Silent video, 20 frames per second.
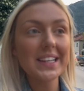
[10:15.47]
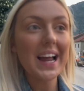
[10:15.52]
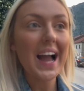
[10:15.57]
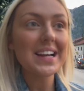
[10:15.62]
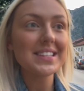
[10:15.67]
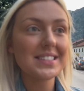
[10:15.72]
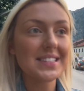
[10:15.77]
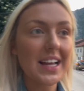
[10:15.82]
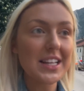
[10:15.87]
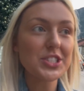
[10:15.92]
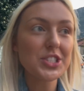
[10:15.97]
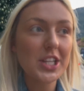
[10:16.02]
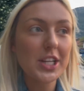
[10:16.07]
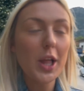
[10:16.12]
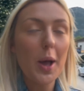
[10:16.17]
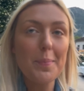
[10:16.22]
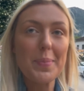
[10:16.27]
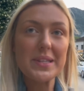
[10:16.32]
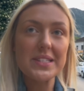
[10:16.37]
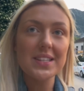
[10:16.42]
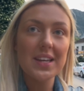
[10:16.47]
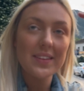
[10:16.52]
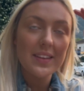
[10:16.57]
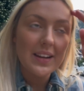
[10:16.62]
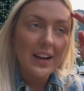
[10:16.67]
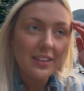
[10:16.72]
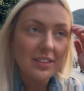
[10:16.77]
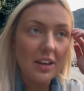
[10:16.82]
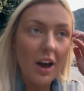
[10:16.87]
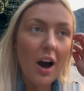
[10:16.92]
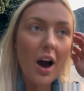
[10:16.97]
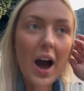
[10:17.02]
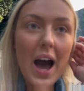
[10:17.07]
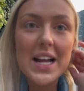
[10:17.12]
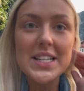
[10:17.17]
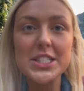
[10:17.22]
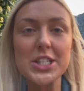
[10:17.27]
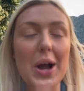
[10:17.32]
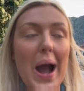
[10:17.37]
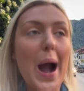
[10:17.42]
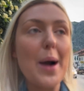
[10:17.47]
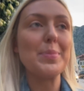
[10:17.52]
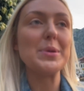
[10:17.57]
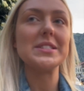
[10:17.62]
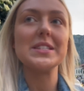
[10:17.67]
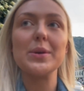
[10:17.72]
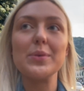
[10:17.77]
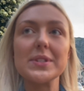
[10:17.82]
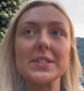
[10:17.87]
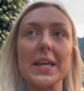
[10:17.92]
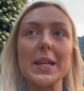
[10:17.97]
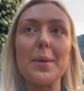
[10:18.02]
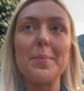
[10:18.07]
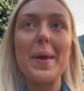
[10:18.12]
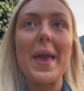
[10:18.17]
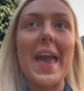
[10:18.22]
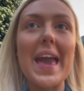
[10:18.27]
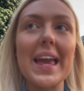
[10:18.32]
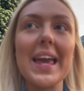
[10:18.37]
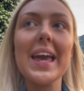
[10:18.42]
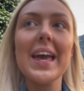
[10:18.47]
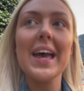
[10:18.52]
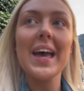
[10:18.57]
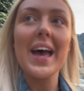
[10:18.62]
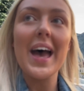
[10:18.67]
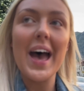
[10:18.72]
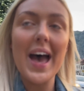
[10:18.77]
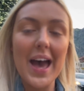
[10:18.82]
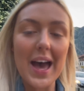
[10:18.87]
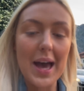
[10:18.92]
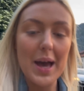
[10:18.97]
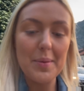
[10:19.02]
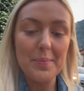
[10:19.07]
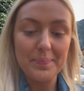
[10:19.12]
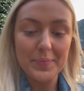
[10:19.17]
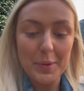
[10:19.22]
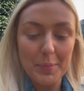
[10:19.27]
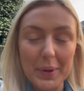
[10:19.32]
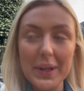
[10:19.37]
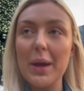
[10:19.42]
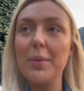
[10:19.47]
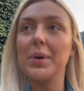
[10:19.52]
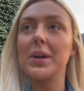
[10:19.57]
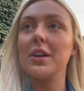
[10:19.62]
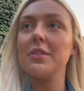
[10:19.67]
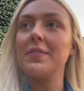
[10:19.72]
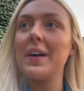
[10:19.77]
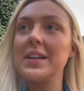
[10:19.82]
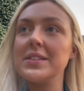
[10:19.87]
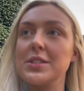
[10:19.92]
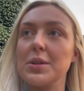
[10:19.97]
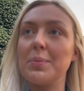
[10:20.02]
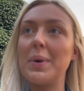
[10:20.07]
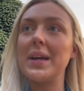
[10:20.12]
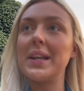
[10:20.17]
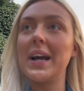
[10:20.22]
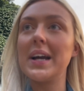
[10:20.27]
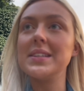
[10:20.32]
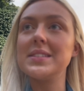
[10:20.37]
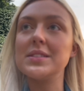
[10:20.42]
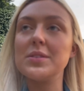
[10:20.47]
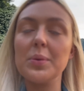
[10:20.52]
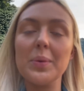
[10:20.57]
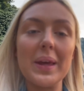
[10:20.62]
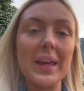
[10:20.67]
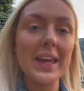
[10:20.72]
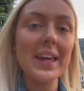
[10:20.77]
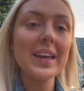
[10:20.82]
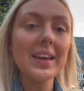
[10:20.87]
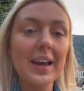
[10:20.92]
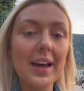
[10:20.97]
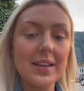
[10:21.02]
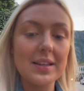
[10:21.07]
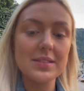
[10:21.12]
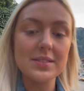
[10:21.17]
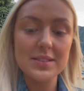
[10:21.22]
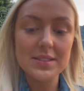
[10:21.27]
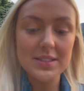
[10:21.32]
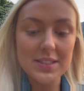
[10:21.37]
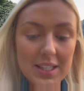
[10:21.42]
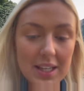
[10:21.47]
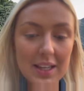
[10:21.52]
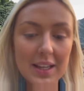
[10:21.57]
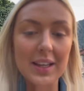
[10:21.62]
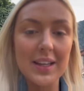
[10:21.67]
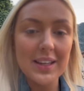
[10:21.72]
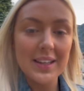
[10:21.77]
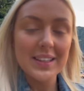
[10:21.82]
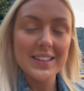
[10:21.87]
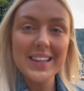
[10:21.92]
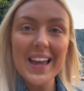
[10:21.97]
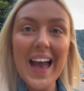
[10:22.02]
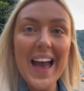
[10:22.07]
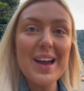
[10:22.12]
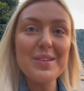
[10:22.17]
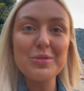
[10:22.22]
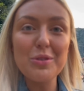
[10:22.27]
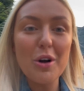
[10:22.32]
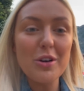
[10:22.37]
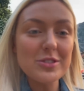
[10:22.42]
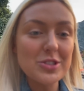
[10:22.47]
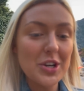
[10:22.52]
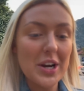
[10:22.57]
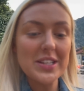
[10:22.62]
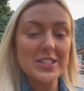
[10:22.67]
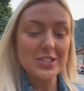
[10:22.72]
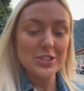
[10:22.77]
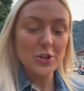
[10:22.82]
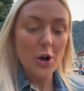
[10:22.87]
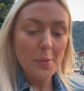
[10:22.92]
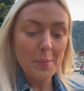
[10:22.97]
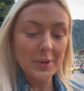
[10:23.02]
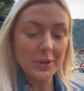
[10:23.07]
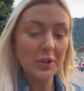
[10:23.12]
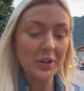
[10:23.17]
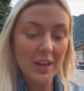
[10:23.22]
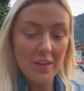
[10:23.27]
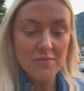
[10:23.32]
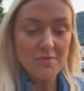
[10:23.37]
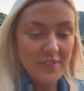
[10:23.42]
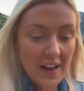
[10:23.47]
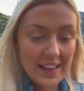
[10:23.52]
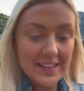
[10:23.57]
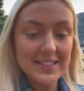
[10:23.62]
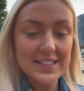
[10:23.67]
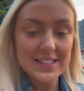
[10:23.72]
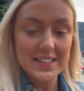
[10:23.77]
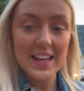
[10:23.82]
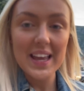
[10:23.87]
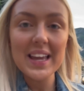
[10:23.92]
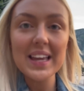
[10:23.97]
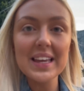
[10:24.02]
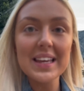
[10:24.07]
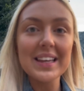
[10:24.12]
Nice, it's actually a lot busier than I thought. I didn't know how busy it was gonna be. But yeah, we're gonna find somewhere nice to eat, and yeah, we're all dressed up and looking fancy.